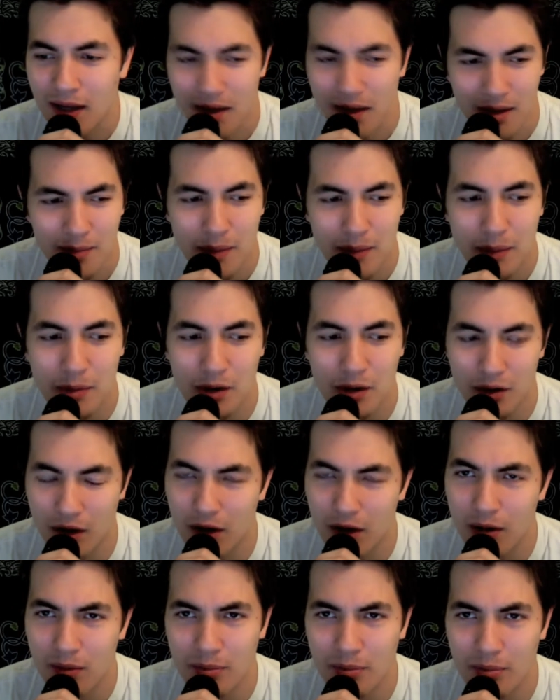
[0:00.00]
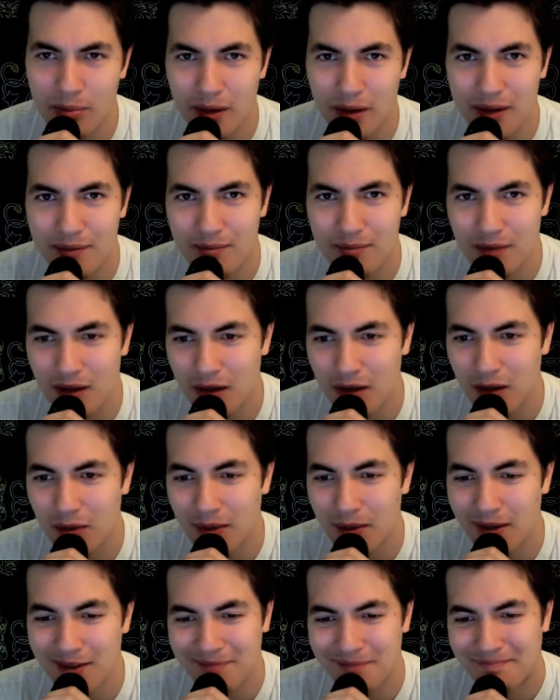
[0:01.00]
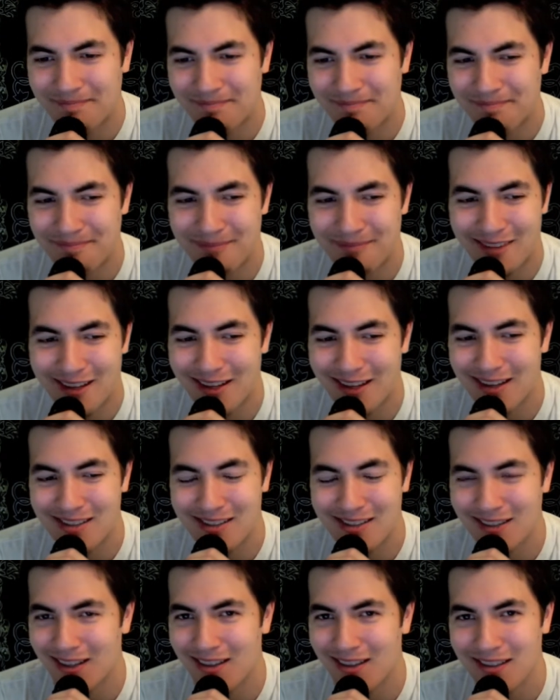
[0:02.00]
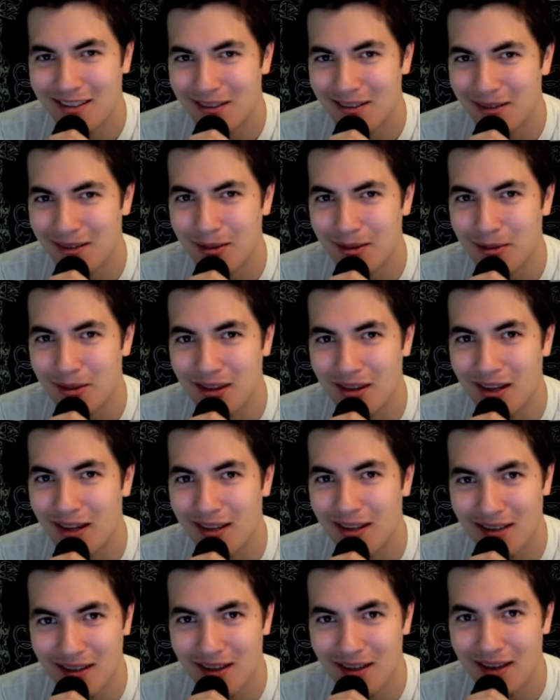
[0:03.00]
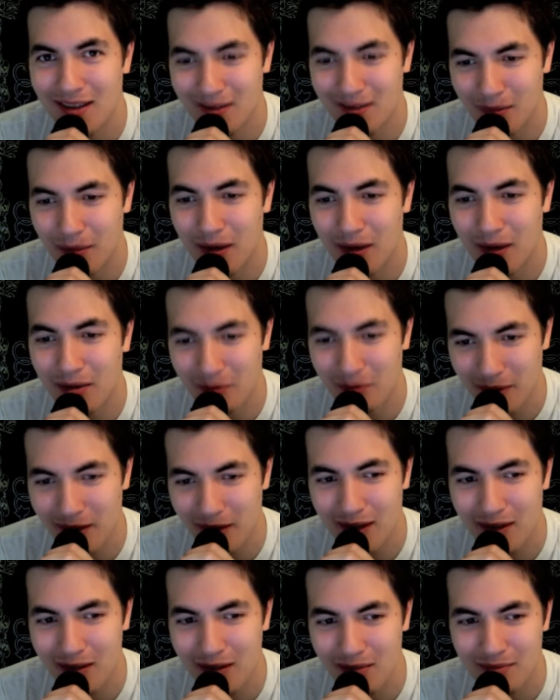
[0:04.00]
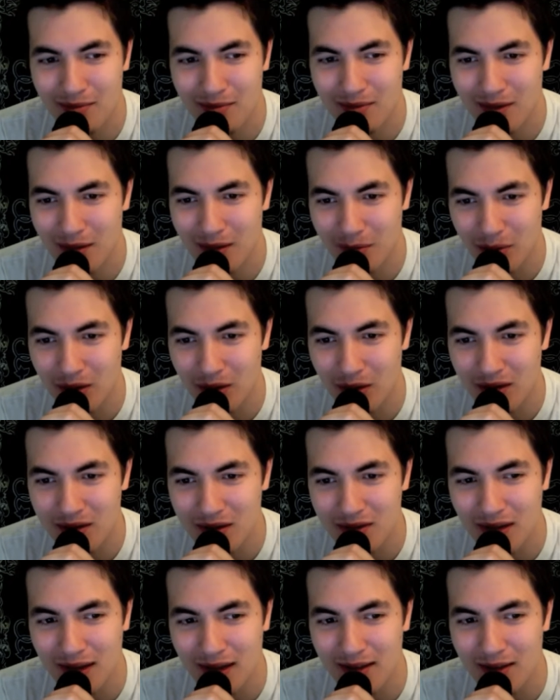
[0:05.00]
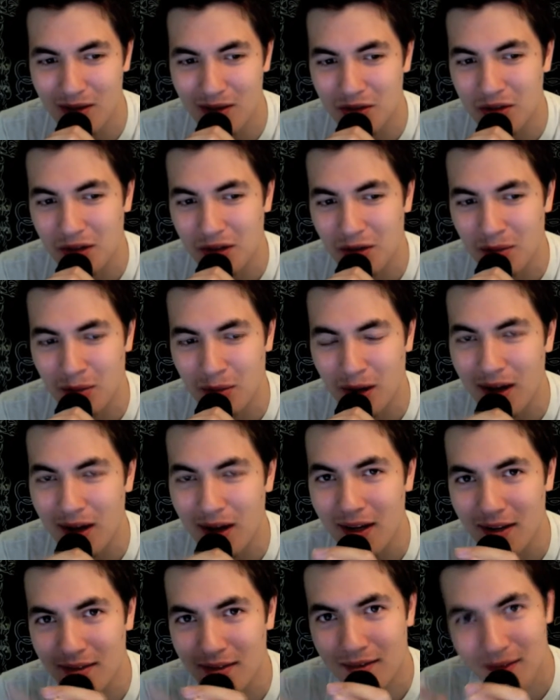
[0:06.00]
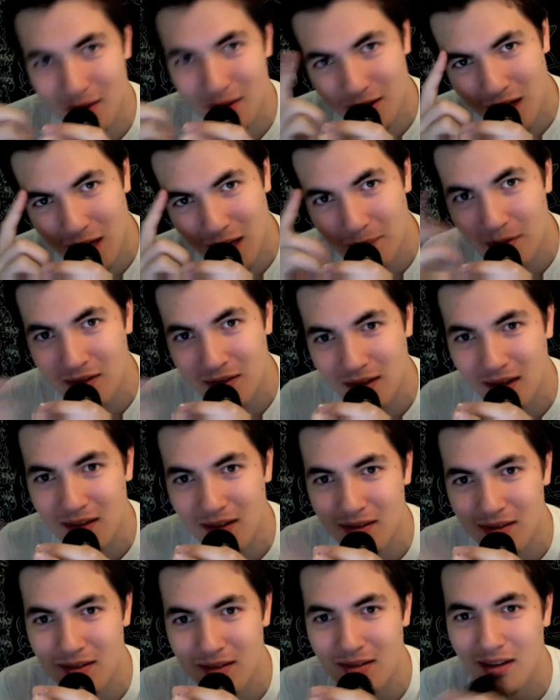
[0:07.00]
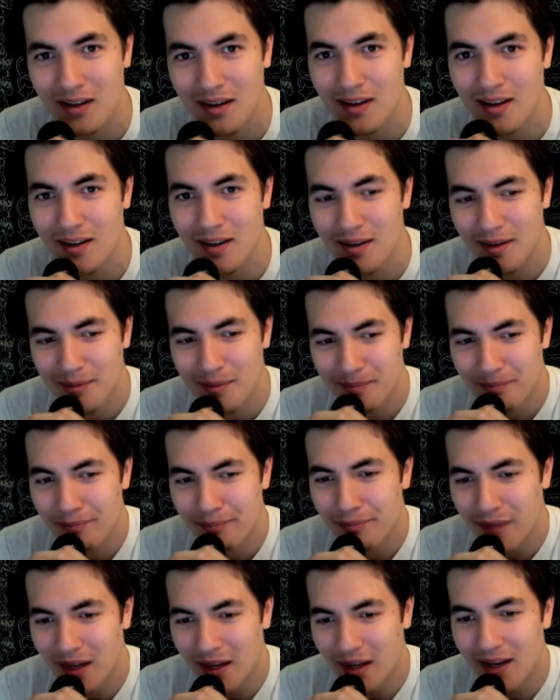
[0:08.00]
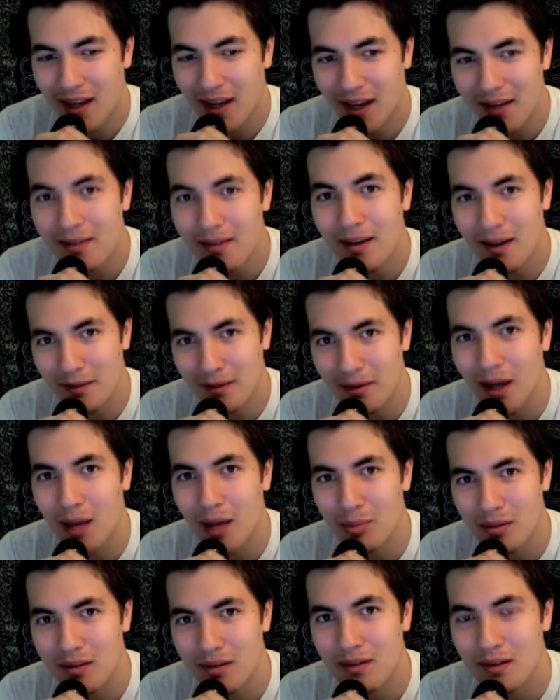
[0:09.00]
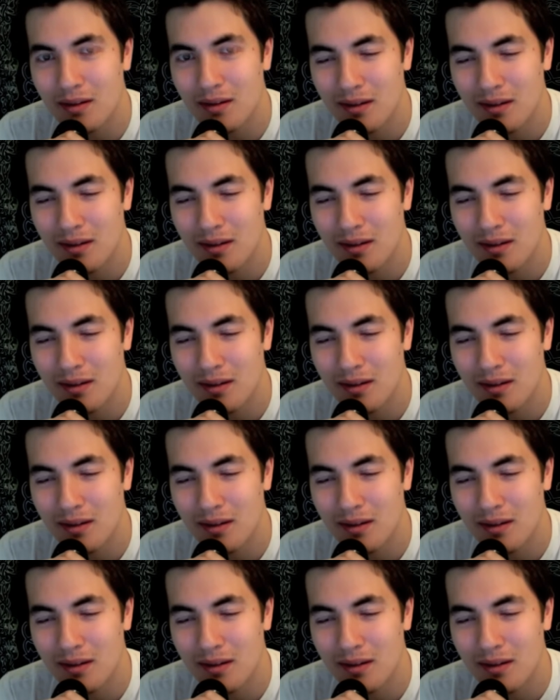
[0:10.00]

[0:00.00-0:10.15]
Maybe I'll go, but you know what? It has nothing to do with that. It's about reading the books and using your brain, your common sense. It had to have happened.